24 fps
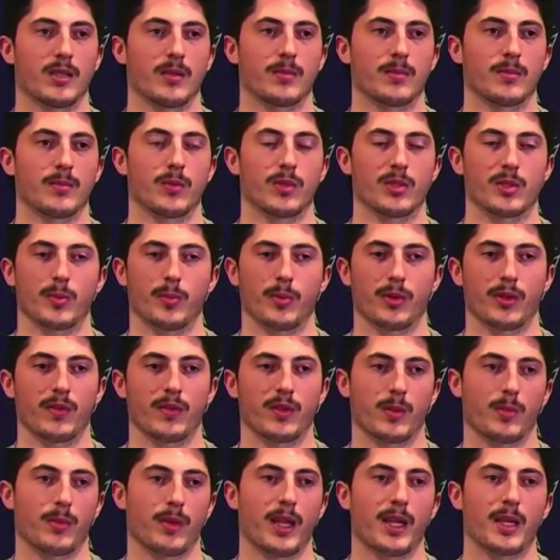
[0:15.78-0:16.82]
Wasn't
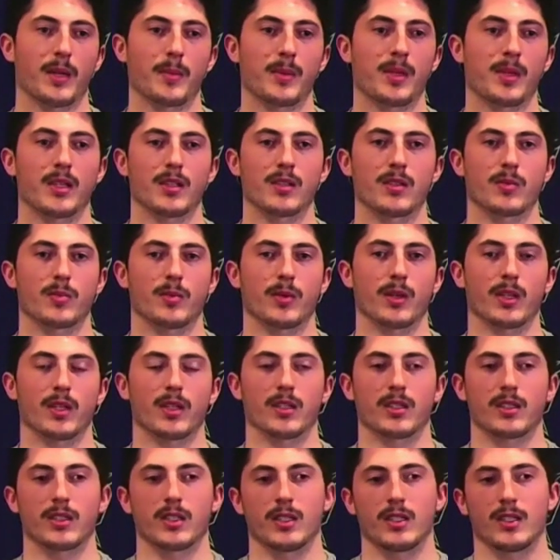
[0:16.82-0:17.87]
perfect by any means, but
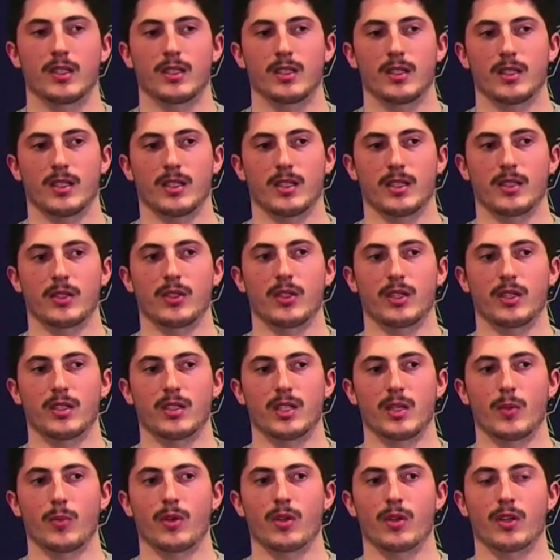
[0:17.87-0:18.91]
you could see
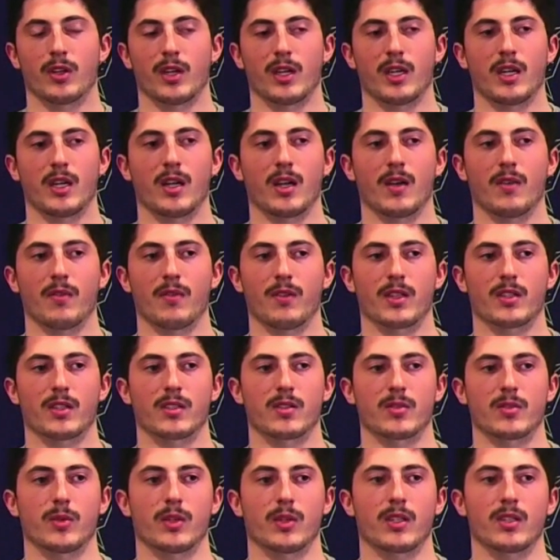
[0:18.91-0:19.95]
we were creating
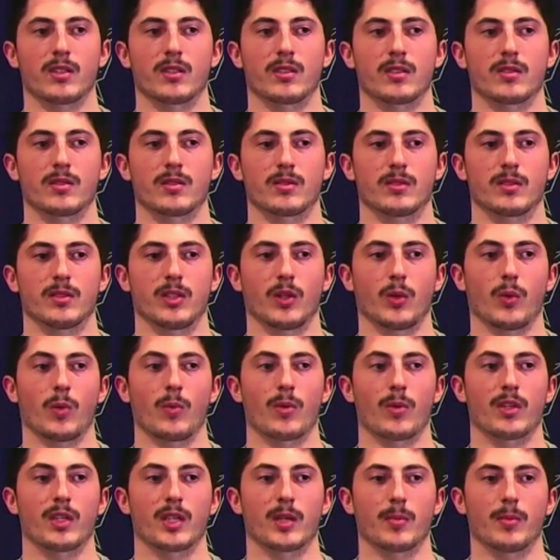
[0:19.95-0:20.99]
offense when, you know, when we
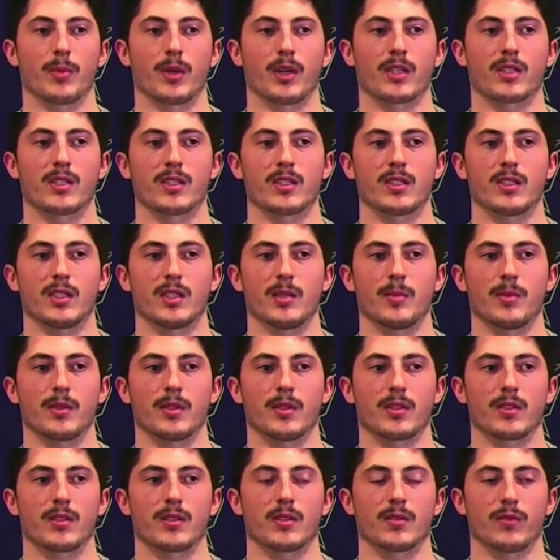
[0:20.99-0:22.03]
were getting pucks in deep
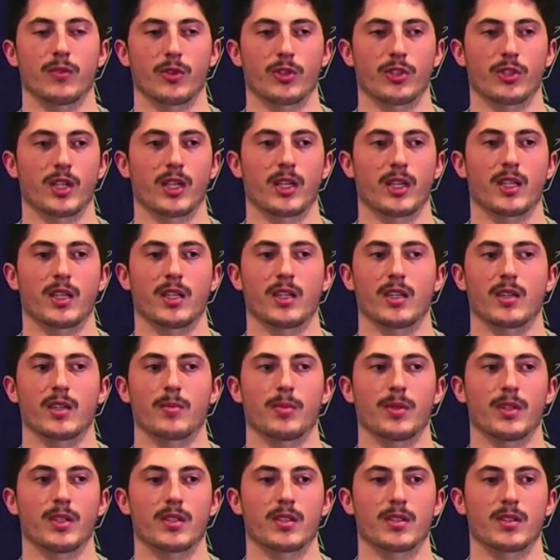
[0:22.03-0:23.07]
and forechecking and
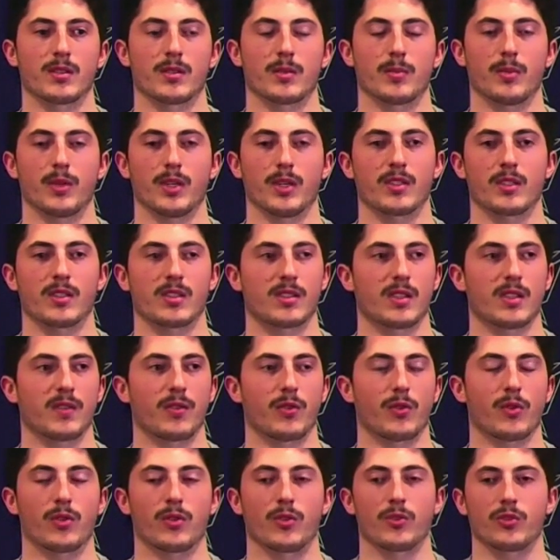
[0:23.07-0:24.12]
being stiff
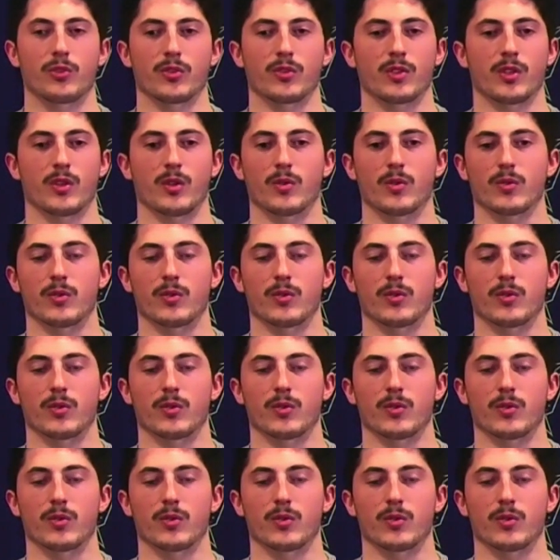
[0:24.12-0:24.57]
through the neutral zone.